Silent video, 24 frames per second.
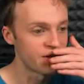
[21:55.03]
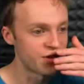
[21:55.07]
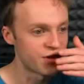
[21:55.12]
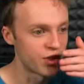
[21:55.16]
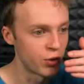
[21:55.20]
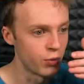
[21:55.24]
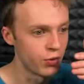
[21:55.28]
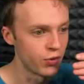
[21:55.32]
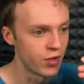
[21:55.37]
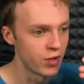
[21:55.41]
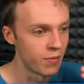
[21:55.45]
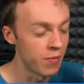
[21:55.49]
there's
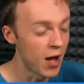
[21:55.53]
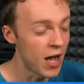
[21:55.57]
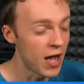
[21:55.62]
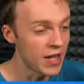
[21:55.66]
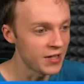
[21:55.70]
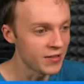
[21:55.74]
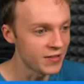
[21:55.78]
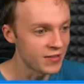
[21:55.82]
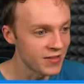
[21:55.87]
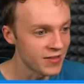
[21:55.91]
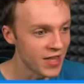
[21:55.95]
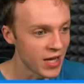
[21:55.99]
two of them. I
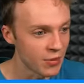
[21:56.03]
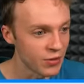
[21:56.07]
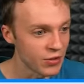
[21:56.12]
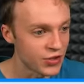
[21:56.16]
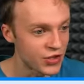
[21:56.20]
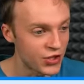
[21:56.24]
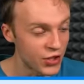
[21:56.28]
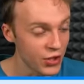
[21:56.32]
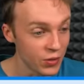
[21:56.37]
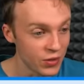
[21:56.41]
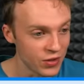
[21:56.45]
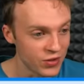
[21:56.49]
didn't think there were
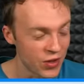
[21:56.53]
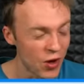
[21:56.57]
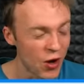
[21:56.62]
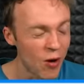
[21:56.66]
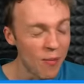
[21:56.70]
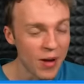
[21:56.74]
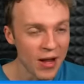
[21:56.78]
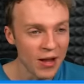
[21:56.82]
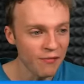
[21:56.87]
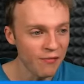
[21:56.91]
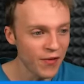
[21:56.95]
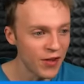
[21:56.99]
two of
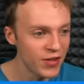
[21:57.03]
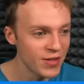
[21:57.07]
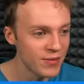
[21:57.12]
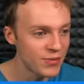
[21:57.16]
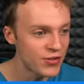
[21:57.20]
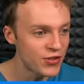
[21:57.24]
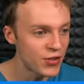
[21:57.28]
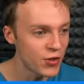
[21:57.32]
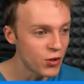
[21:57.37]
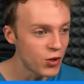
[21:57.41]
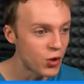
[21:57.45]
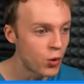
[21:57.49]
them. I found
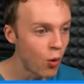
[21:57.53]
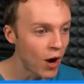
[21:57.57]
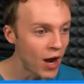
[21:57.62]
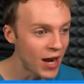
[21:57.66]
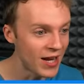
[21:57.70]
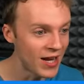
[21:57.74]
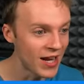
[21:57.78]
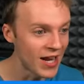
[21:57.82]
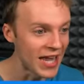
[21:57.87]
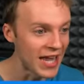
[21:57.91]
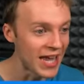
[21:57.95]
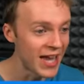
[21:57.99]
them so
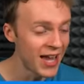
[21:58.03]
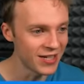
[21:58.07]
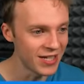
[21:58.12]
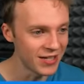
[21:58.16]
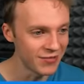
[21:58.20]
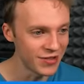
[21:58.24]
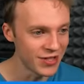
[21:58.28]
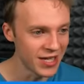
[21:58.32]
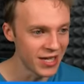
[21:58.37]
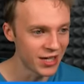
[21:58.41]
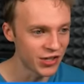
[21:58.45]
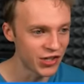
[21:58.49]
quickly. Didn't
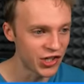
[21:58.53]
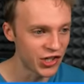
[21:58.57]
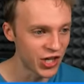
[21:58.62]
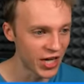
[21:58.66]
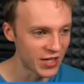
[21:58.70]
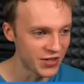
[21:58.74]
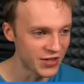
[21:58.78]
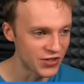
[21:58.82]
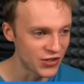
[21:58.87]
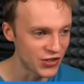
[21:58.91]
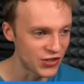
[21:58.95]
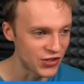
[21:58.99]
even get a
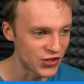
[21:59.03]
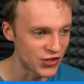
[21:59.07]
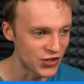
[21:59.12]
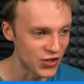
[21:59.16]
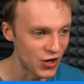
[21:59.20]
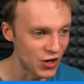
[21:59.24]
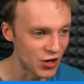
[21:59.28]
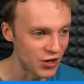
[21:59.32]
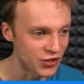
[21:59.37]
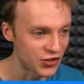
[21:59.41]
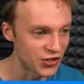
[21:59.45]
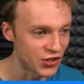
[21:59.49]
chance to
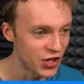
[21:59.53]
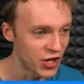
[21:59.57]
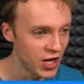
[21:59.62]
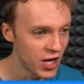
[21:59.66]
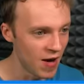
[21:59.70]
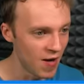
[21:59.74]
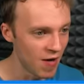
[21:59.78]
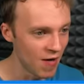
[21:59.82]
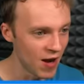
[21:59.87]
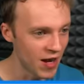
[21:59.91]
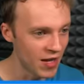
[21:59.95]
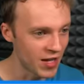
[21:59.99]
search.
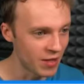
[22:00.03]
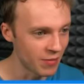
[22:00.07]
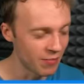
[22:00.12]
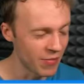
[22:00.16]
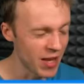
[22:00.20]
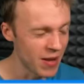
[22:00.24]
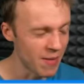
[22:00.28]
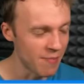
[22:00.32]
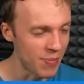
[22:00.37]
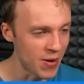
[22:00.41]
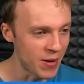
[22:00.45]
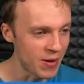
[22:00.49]
All right, come
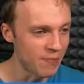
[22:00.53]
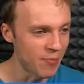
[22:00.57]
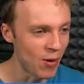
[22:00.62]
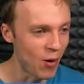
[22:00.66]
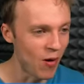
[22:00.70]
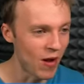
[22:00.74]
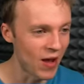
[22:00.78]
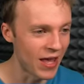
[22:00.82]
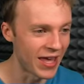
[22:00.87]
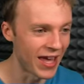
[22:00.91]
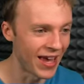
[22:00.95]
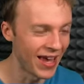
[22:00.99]
here, big
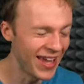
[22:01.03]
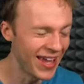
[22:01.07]
boy.